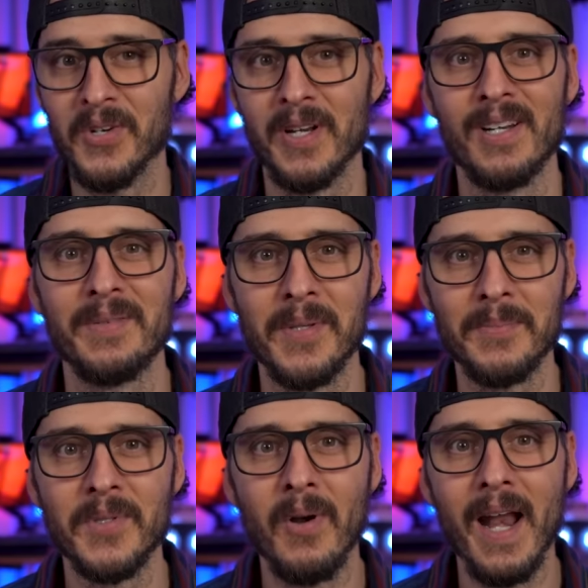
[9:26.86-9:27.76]
sure you're
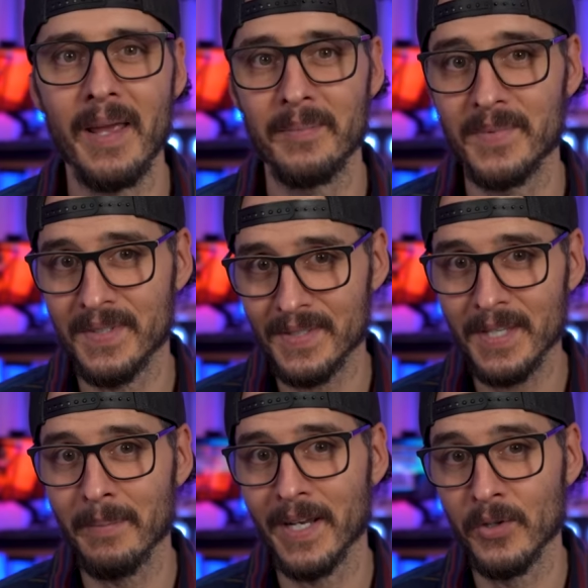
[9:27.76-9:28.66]
subscribed to
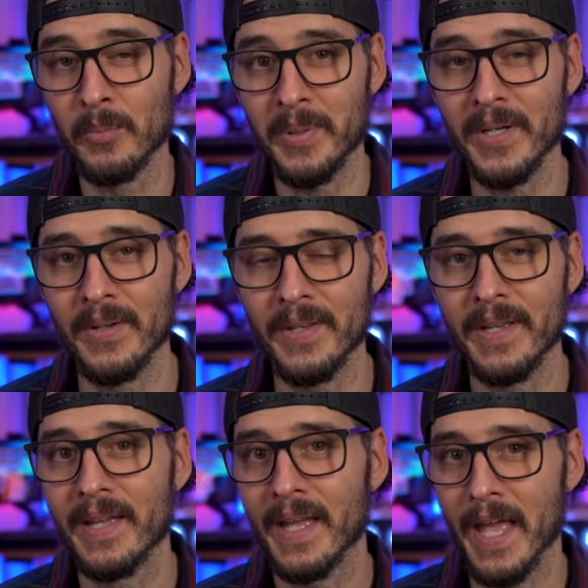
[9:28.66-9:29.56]
see my new build
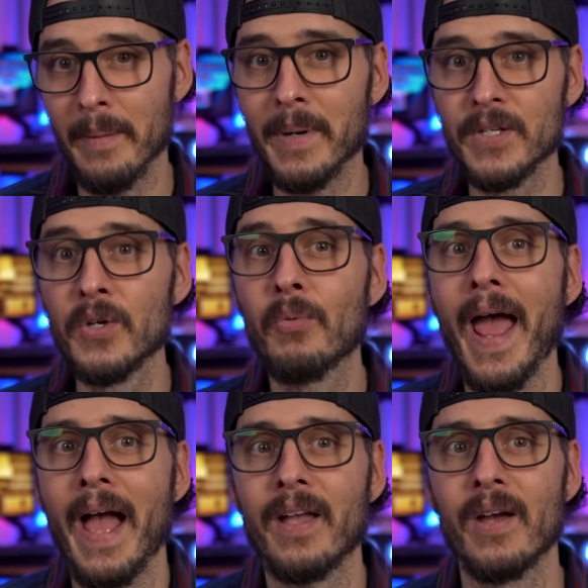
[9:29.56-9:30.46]
and my new
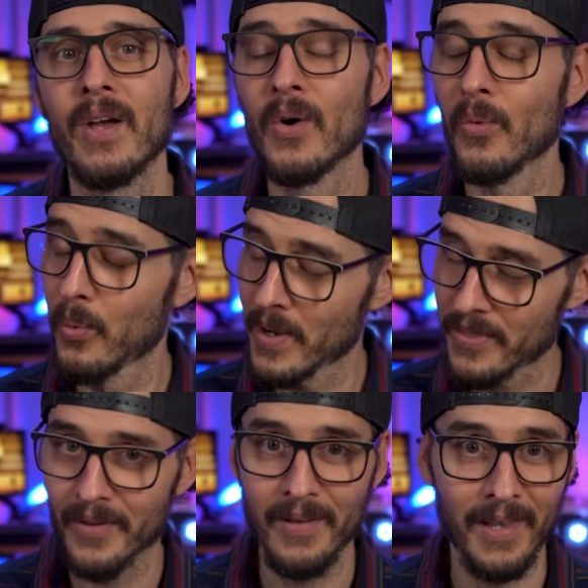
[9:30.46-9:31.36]
rack
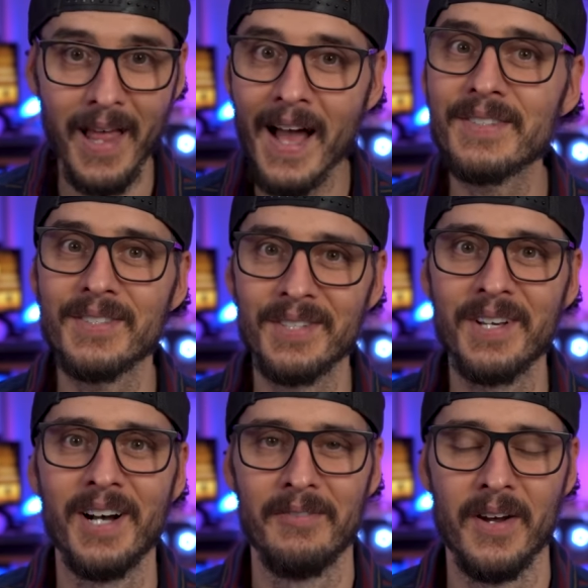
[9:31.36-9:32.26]
with lots
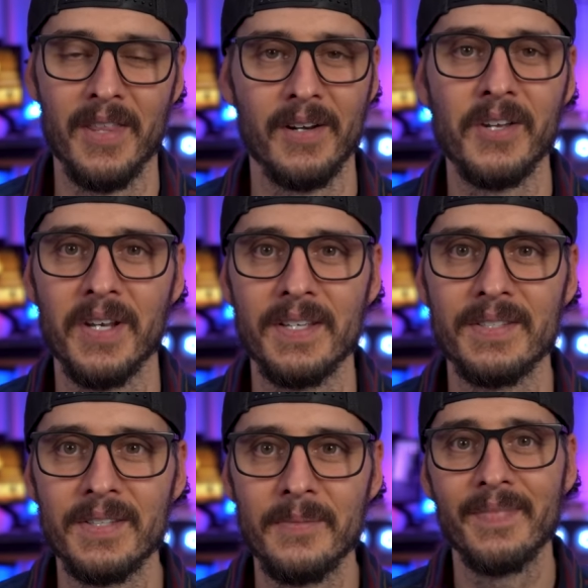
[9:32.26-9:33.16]
of other
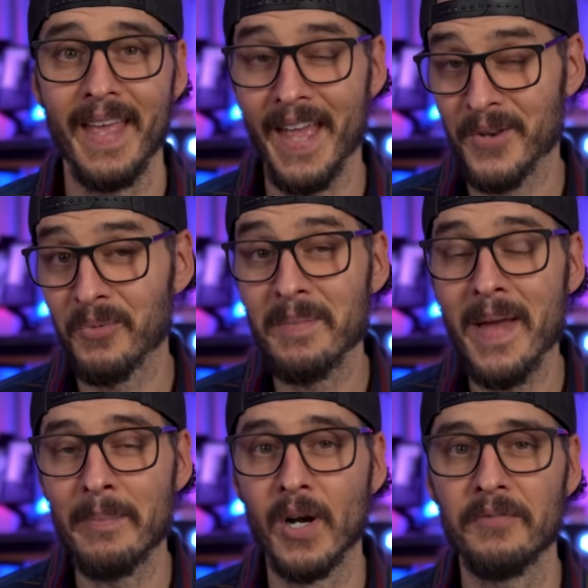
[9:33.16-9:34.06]
goodies. And
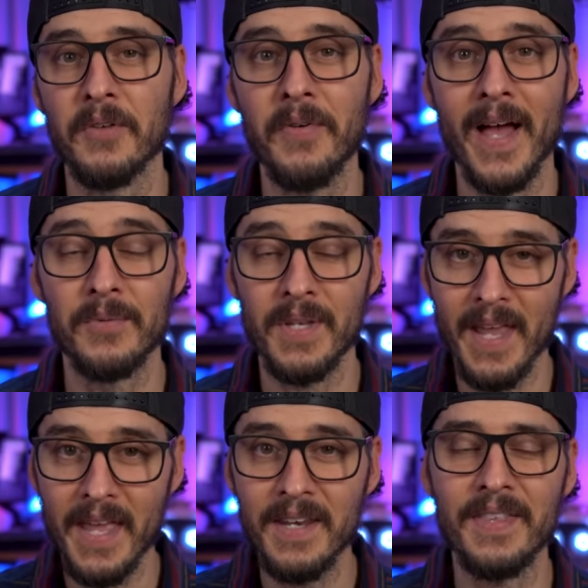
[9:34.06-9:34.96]
remember, if you found
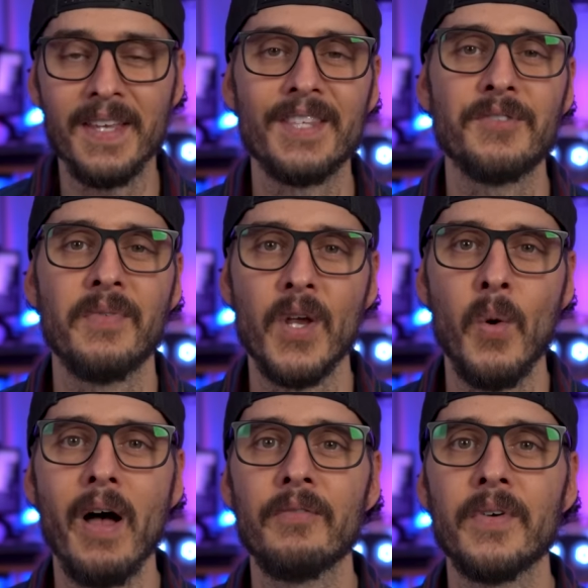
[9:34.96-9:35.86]
anything in this
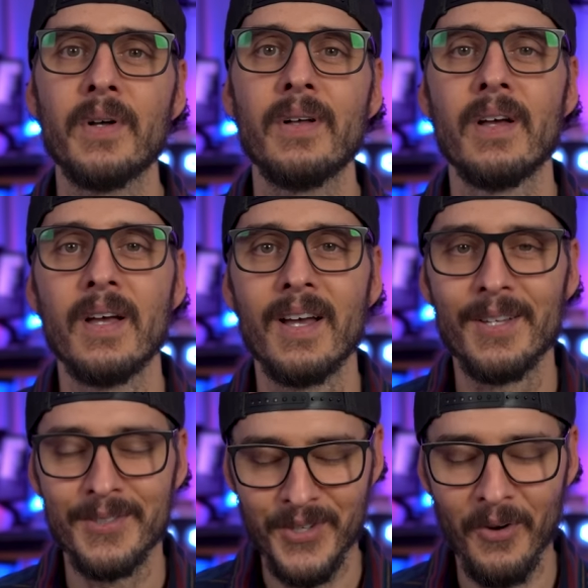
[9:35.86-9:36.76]
video helpful,
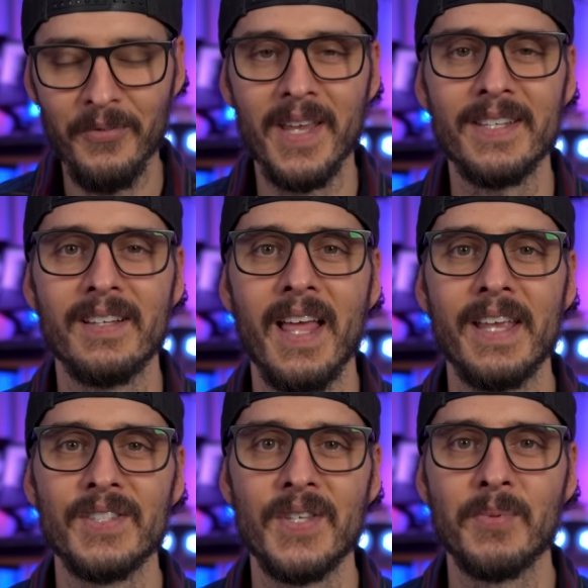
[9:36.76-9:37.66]
don't forget to
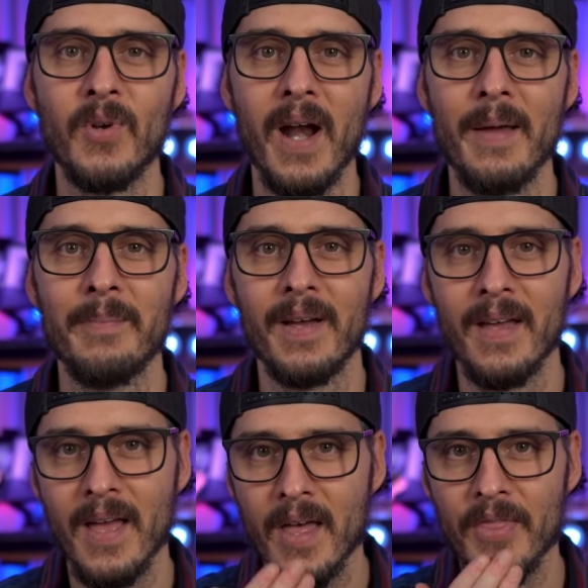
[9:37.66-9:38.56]
like and subscribe.
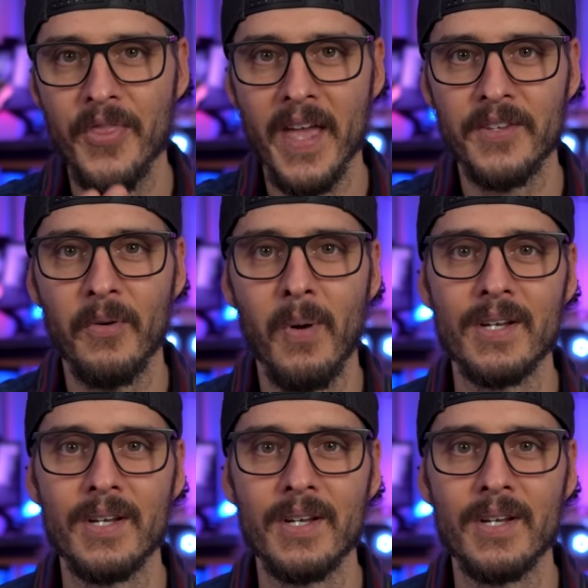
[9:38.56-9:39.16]
Thanks for